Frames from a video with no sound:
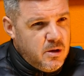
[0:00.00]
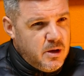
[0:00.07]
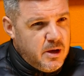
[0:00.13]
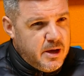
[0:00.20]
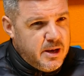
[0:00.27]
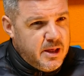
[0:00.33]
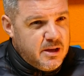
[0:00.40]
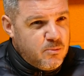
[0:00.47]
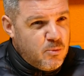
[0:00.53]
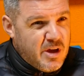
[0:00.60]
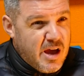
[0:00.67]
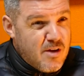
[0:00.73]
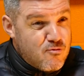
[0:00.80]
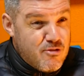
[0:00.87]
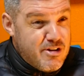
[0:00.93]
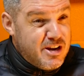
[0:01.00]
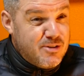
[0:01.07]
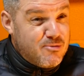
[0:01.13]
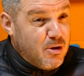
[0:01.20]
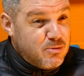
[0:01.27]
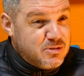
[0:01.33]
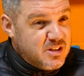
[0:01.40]
And we can't really
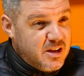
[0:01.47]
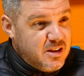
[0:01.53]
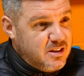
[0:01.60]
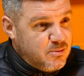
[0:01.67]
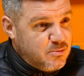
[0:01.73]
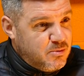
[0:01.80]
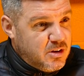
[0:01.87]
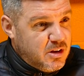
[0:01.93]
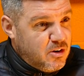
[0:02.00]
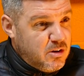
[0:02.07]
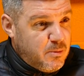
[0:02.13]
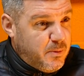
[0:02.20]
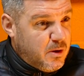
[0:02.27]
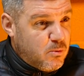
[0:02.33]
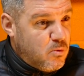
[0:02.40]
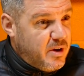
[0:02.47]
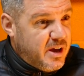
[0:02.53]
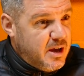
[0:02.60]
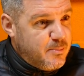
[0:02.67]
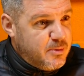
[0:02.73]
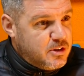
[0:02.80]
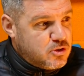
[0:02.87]
rotate. We can only pick one
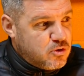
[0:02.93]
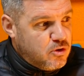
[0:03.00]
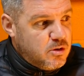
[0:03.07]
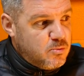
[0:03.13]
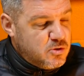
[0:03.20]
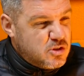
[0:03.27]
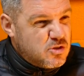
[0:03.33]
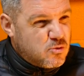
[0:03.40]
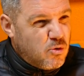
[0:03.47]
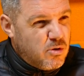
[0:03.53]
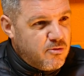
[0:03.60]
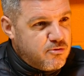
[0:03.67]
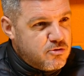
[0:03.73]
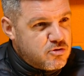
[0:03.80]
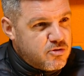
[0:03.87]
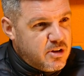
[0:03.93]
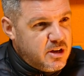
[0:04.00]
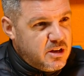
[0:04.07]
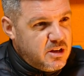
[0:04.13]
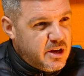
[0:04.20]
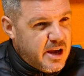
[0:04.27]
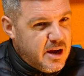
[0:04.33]
game at a time, which is quite
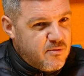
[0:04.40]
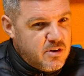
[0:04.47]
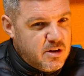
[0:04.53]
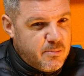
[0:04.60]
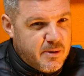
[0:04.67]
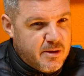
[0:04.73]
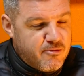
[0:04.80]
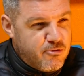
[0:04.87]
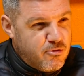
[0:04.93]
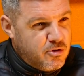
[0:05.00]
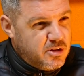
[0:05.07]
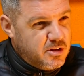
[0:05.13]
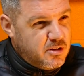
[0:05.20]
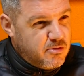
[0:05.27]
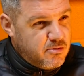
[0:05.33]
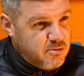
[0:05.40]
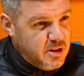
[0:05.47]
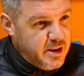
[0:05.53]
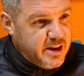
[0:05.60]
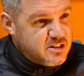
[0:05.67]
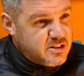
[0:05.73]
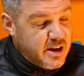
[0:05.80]
frustrating. You can't really plan for it in the
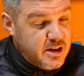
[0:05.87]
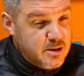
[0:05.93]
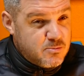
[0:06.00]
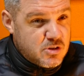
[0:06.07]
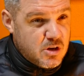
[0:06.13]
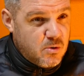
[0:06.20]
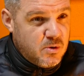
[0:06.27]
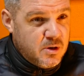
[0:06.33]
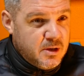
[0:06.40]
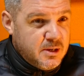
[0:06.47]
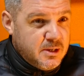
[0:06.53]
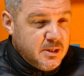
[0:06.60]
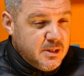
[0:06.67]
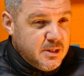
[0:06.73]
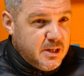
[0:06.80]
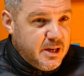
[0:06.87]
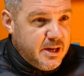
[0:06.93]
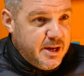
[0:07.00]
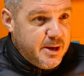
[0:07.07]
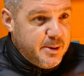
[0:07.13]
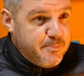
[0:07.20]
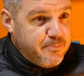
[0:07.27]
next game. So
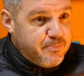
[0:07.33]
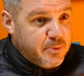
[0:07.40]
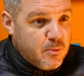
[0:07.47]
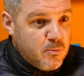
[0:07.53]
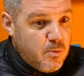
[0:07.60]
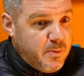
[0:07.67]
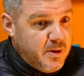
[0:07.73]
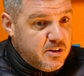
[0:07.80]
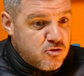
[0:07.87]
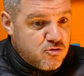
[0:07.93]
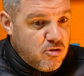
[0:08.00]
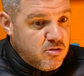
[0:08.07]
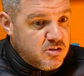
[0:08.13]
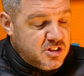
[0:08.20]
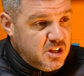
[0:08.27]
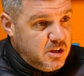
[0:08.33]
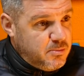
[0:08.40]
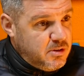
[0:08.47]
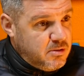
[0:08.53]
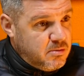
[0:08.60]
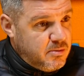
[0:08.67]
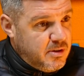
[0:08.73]
we'll play the strongest team
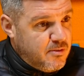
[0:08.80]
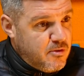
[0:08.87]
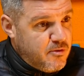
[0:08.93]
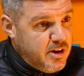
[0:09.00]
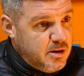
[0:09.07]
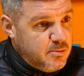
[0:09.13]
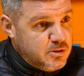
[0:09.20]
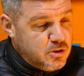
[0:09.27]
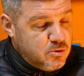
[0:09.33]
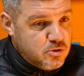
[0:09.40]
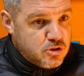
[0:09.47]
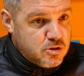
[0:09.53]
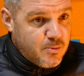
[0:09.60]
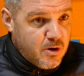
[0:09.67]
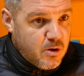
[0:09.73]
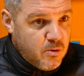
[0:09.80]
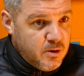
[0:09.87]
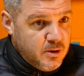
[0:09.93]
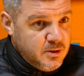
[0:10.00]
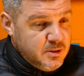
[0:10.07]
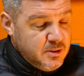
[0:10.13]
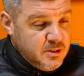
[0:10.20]
we have available to us tomorrow.
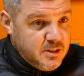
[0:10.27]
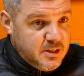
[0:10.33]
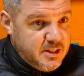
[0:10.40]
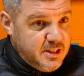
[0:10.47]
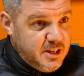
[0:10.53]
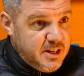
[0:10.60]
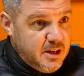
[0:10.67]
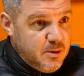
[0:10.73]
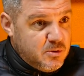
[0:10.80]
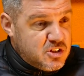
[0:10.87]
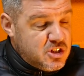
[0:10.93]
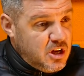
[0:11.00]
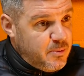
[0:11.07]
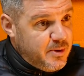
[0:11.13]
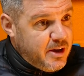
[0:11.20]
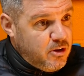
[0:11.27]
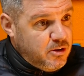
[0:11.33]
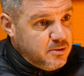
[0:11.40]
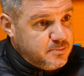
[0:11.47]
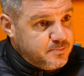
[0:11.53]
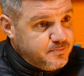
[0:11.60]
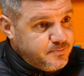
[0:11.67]
And then we'll see how we get on.